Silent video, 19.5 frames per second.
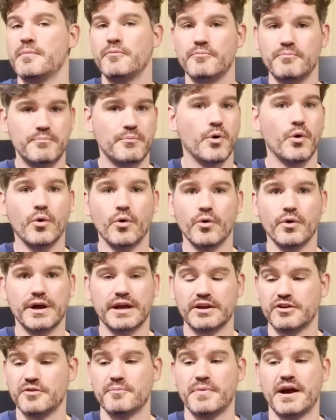poor
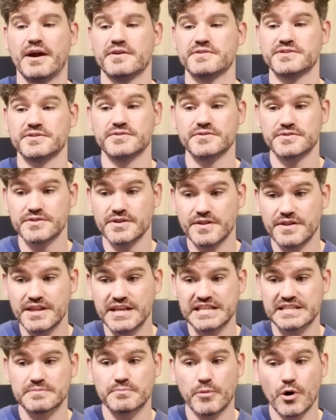in comparison to
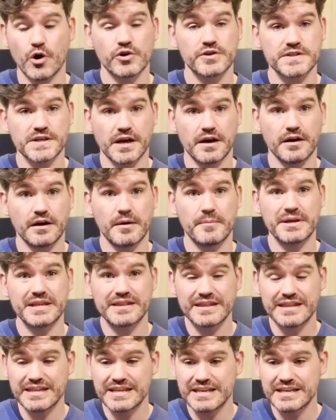this box art. I
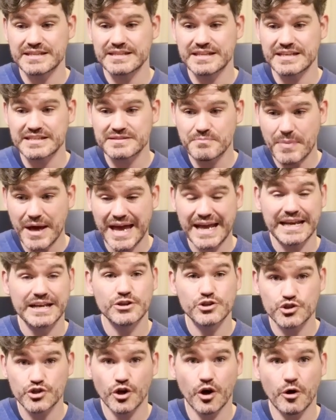mean, this
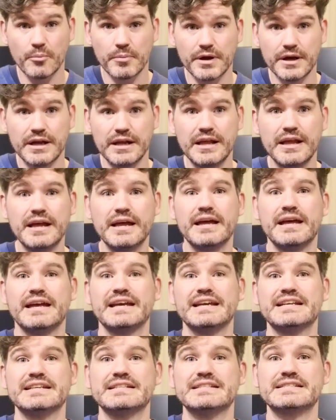paint job
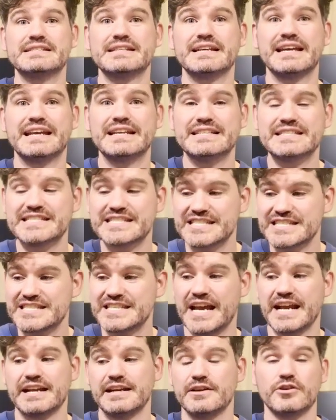is
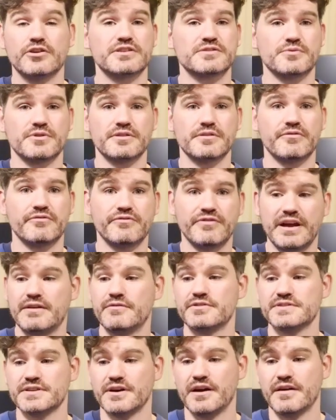insanely good. It's one of the
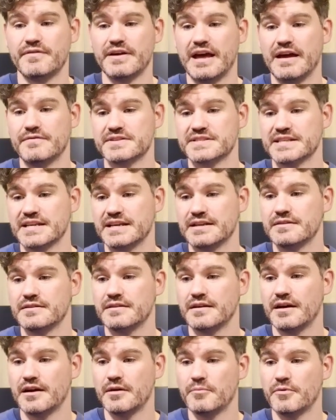favourites I've ever seen
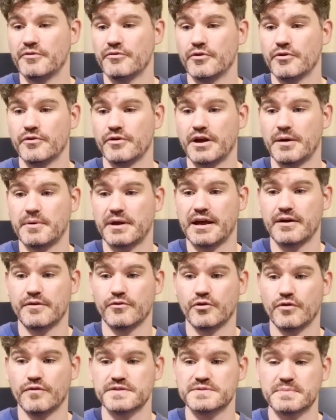before coming out of
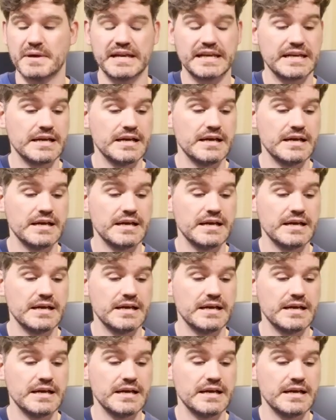Corvus Belli.